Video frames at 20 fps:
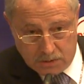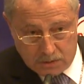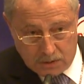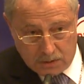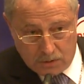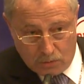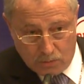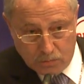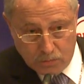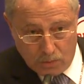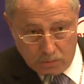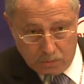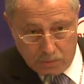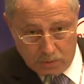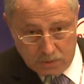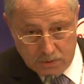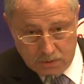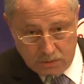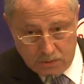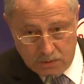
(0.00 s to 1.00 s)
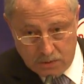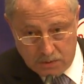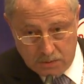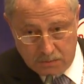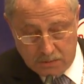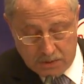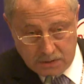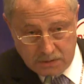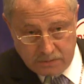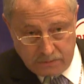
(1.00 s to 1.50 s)
They analyze the
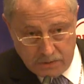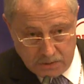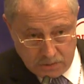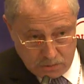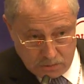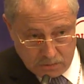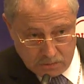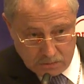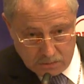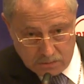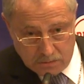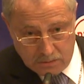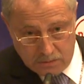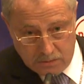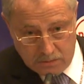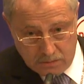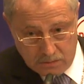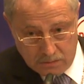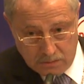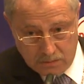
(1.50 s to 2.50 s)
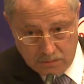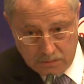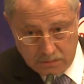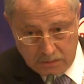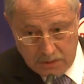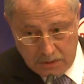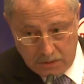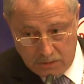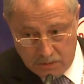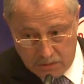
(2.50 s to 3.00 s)
state of the global
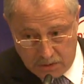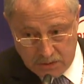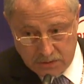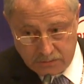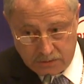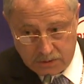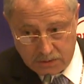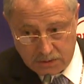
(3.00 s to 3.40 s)
economy